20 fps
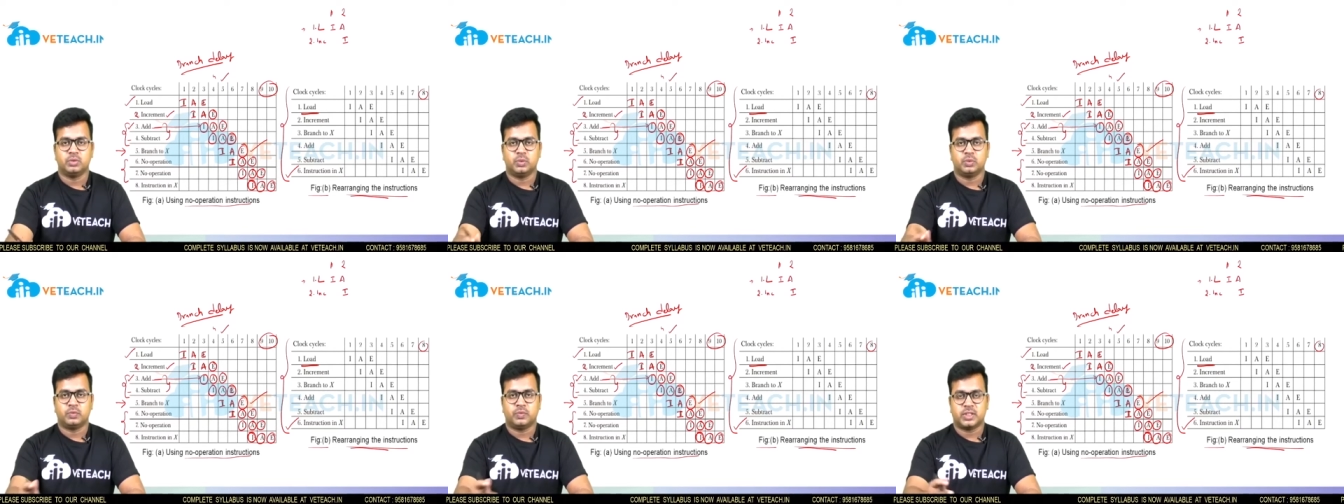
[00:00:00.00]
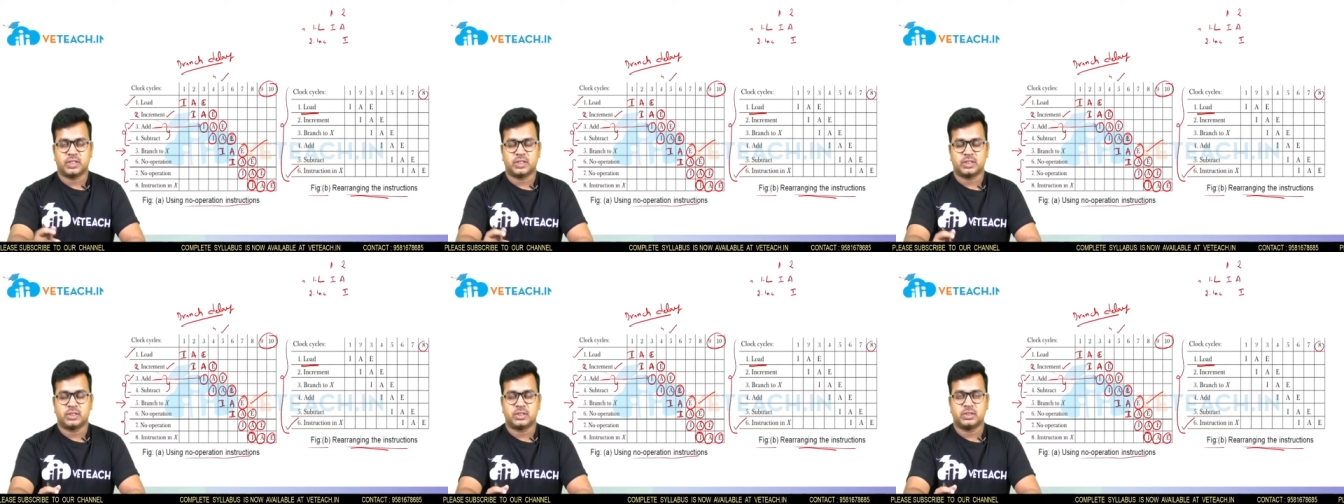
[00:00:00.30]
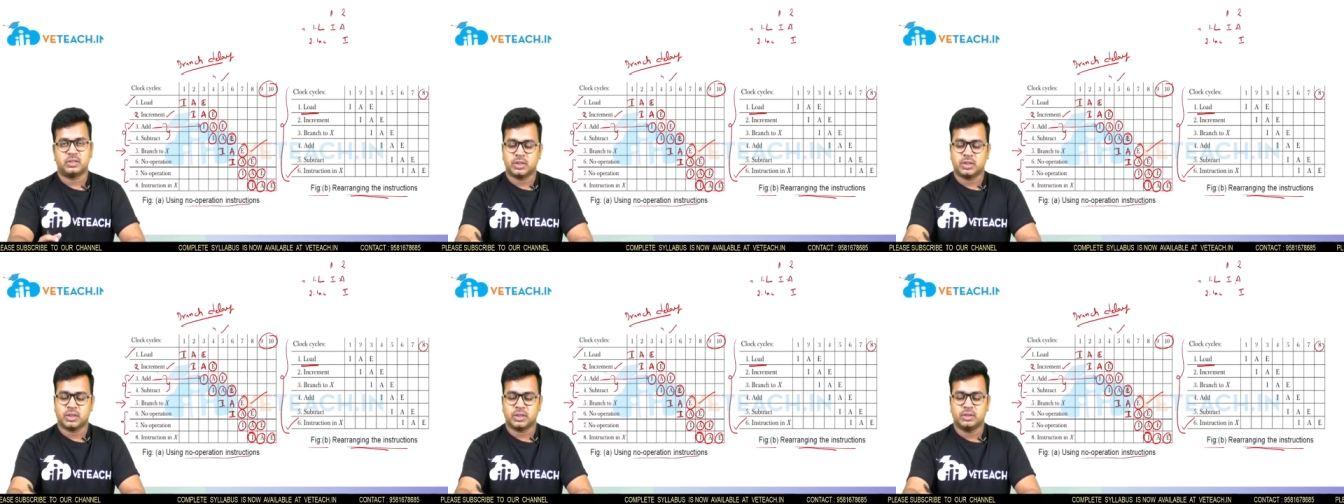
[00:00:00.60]
So first
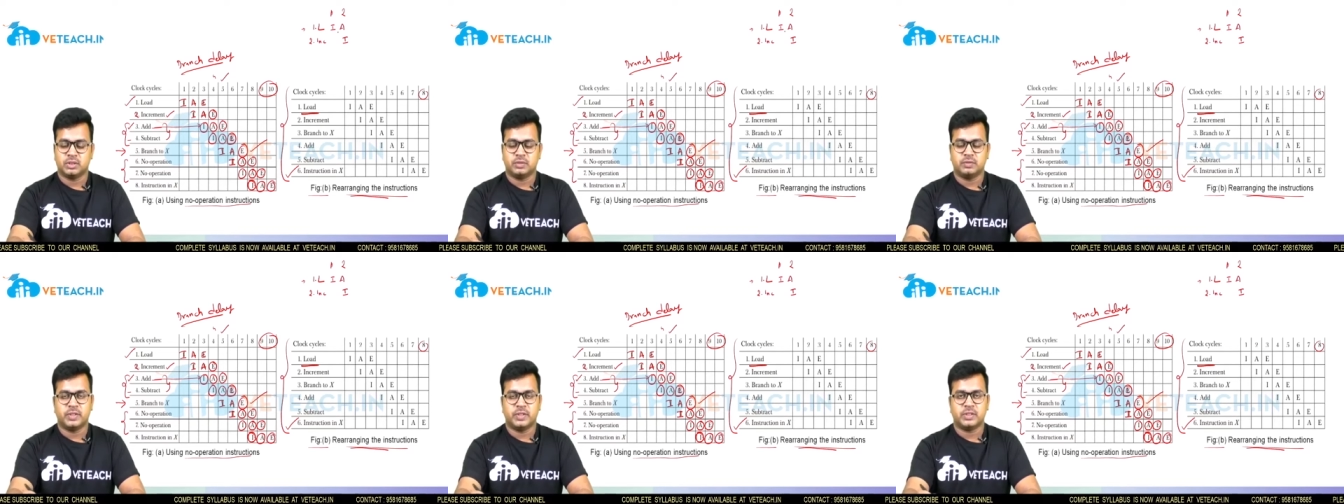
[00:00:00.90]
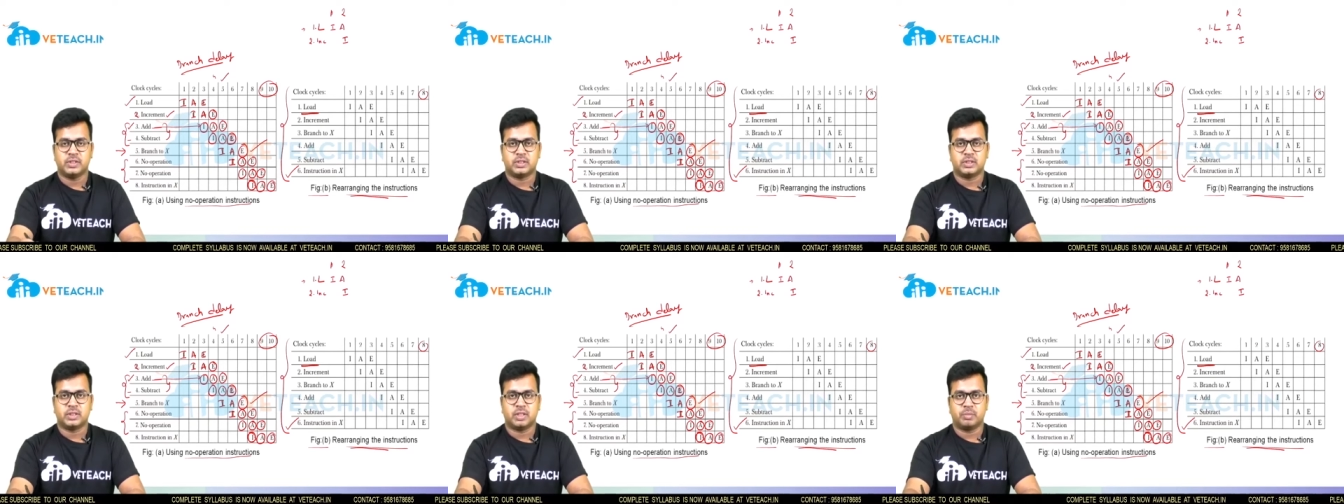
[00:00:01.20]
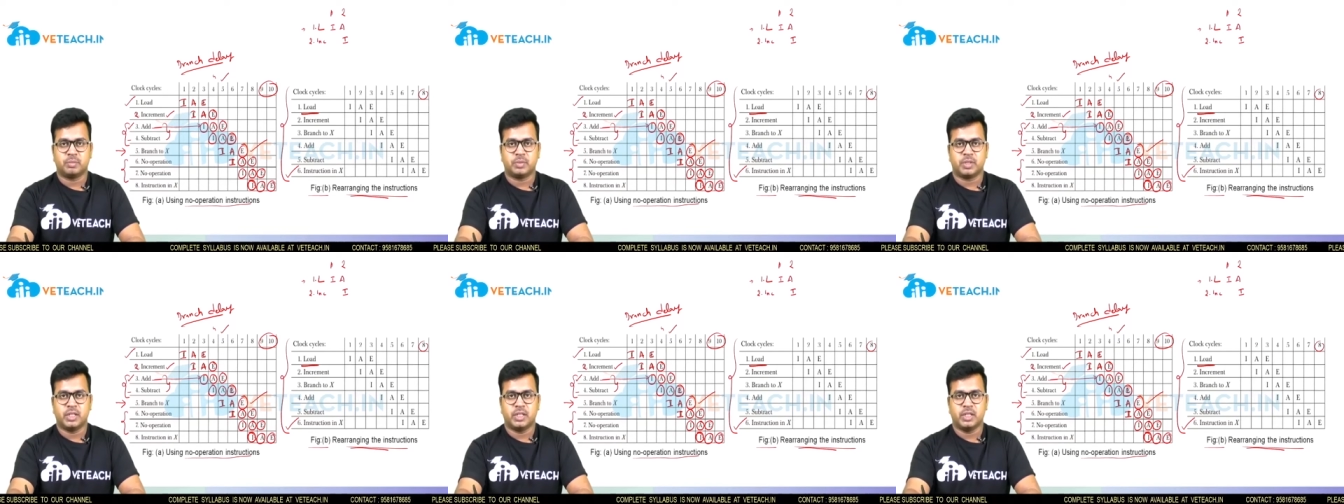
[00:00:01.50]
instruction phase is
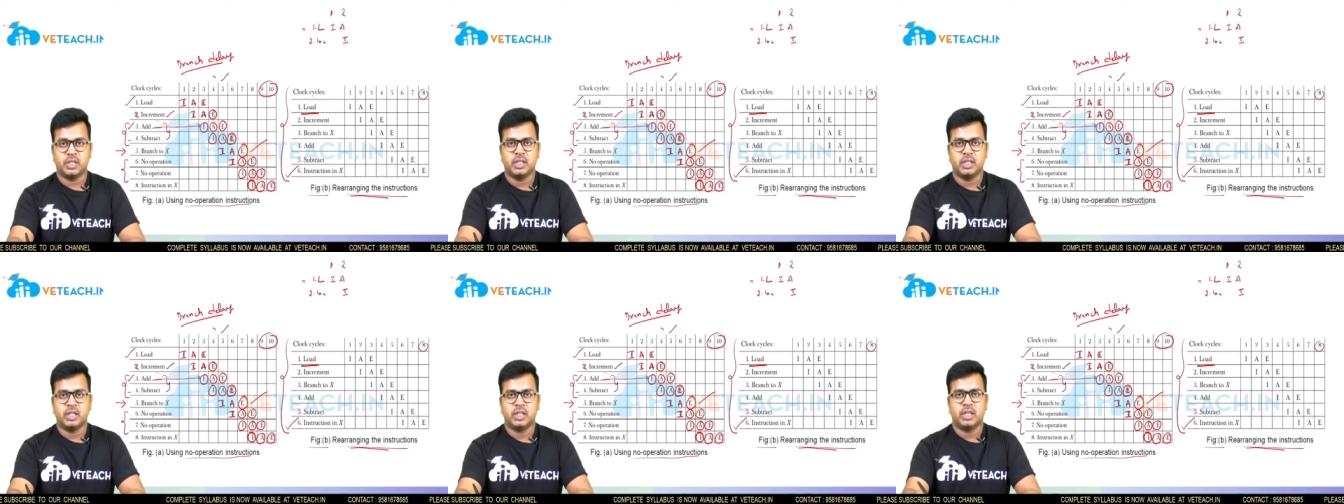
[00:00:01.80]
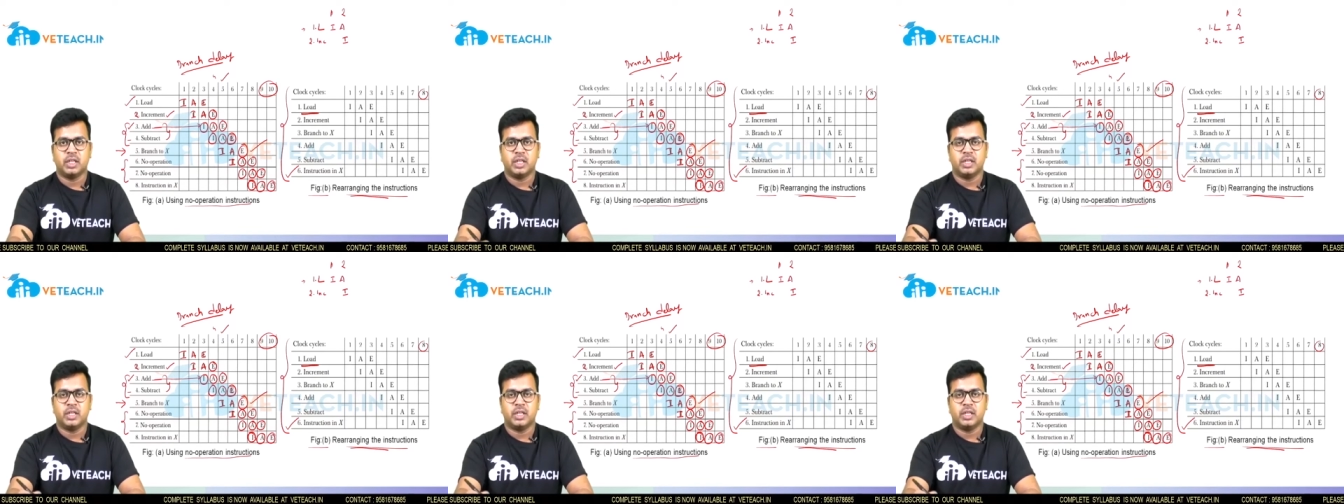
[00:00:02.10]
completed,